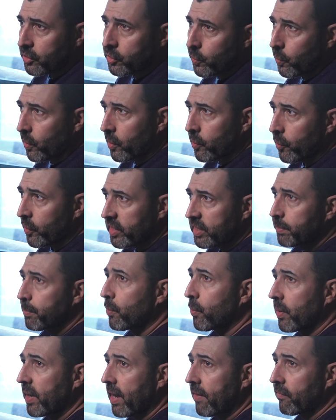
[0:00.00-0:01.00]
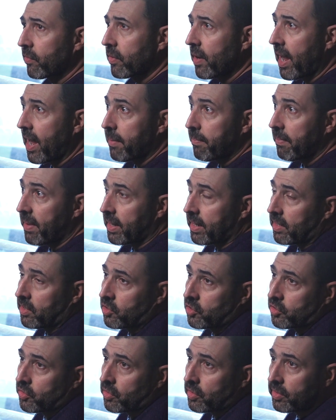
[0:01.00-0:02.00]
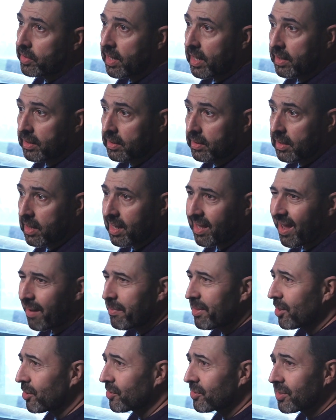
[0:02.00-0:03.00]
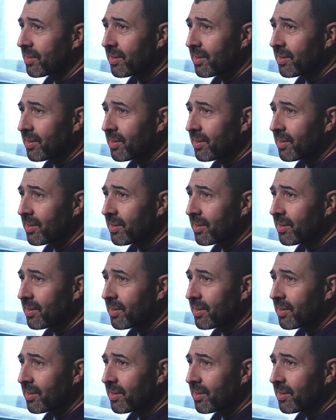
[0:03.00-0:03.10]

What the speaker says: to a crisp or whatever, and making sure that there's